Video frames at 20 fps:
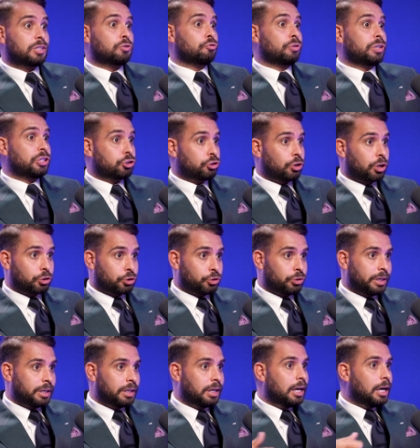is
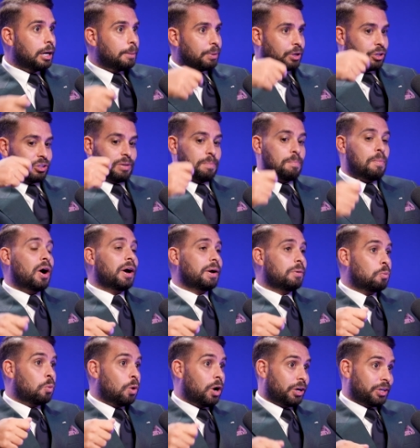restructuring, because it
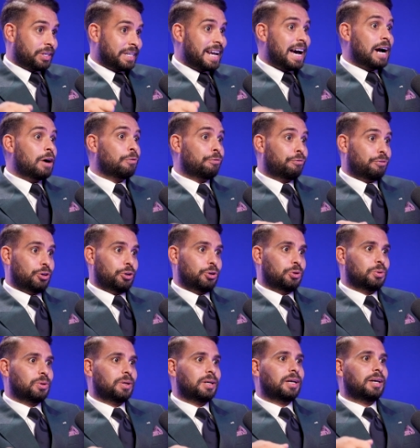might work now for
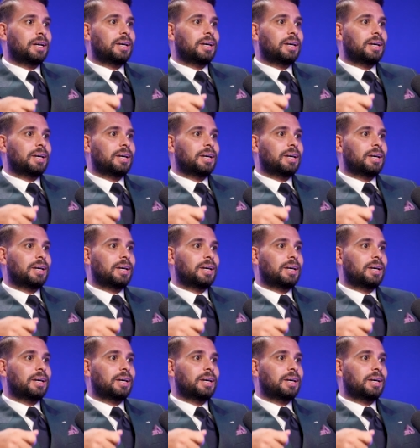you,